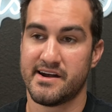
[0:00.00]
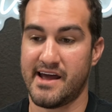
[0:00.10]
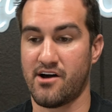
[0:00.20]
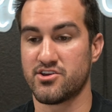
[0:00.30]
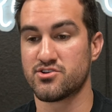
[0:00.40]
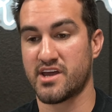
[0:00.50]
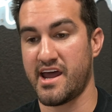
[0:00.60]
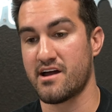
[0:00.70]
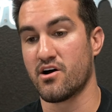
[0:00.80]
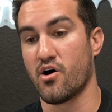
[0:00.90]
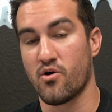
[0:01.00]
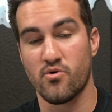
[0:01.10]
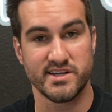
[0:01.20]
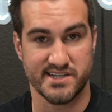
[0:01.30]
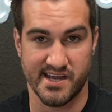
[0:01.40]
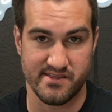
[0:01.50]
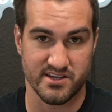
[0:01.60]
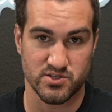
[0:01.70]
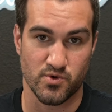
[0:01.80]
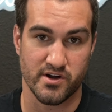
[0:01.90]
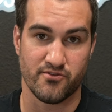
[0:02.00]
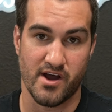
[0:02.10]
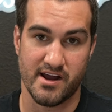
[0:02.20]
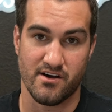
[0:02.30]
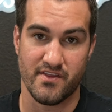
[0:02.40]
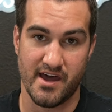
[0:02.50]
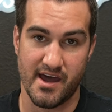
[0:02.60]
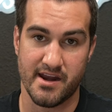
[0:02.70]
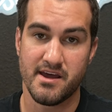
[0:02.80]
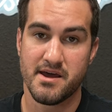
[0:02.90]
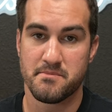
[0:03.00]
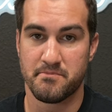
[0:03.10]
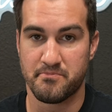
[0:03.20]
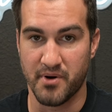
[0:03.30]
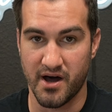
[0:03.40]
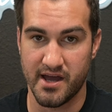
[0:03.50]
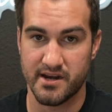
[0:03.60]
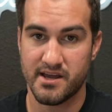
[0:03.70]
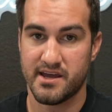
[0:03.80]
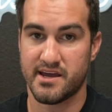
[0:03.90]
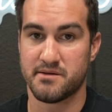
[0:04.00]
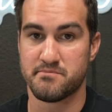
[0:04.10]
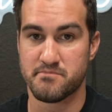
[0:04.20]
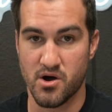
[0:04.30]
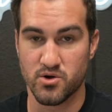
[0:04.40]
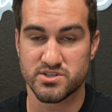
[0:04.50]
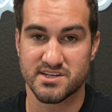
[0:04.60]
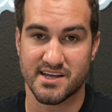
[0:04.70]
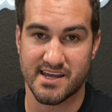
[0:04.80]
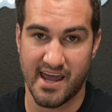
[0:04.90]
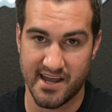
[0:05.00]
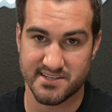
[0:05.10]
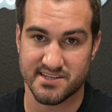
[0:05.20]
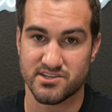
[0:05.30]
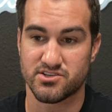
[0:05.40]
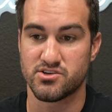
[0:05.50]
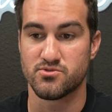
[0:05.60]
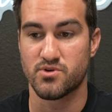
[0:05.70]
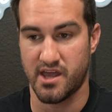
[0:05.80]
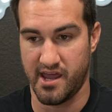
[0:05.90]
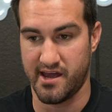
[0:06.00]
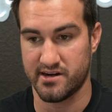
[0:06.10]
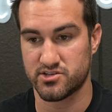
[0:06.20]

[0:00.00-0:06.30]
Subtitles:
Now, you can't always hit this one right on the head, but in most cases you can.